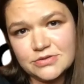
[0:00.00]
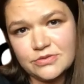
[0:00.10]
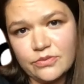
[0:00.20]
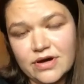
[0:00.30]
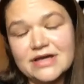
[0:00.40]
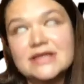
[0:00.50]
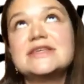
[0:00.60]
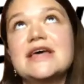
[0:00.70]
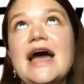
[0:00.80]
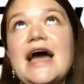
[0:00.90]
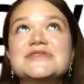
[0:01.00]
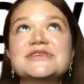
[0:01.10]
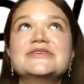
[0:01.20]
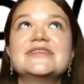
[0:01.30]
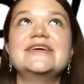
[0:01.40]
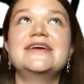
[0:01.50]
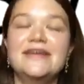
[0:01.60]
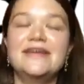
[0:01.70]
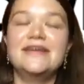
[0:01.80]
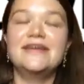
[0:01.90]
was absolutely
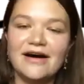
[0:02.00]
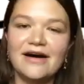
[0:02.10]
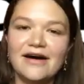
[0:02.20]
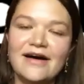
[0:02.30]
in awe